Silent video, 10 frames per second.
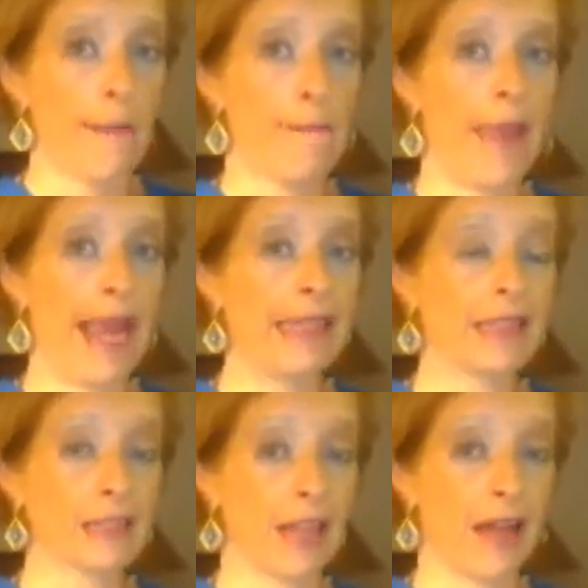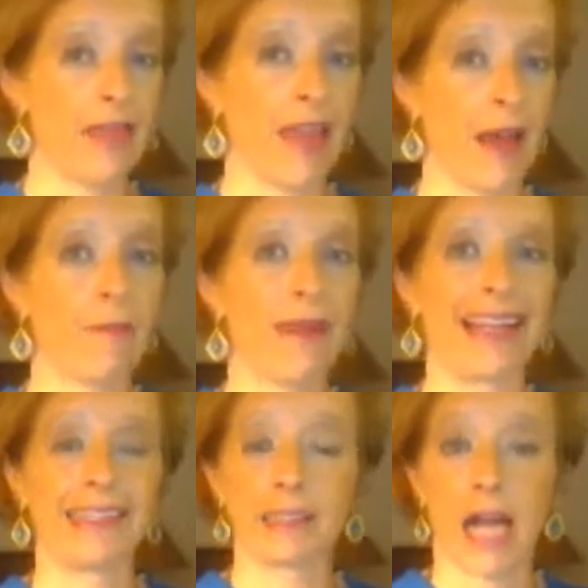based on them
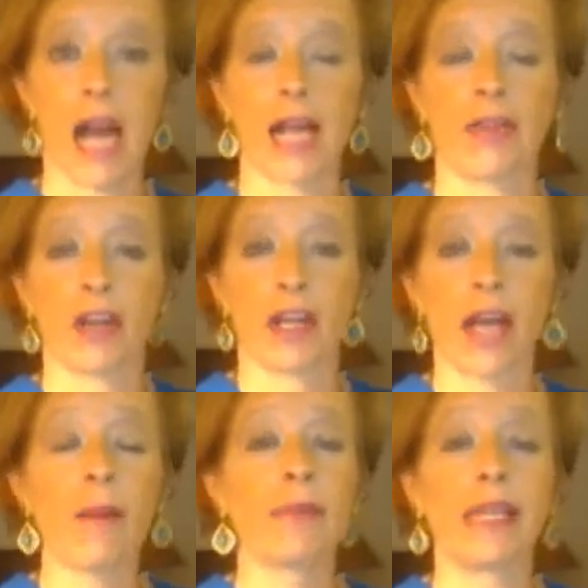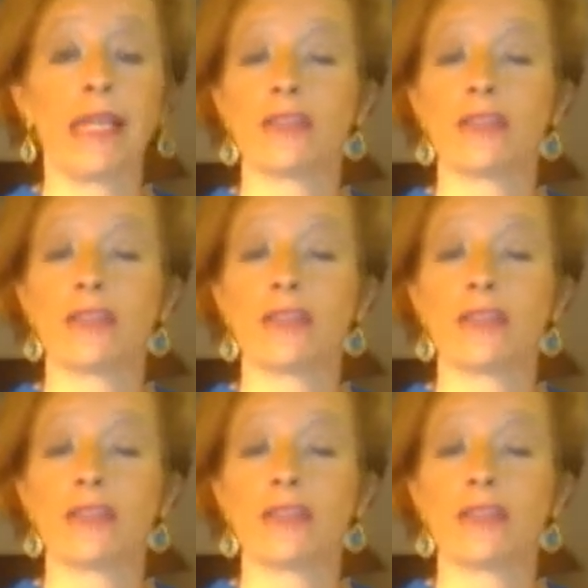buying stock in their company.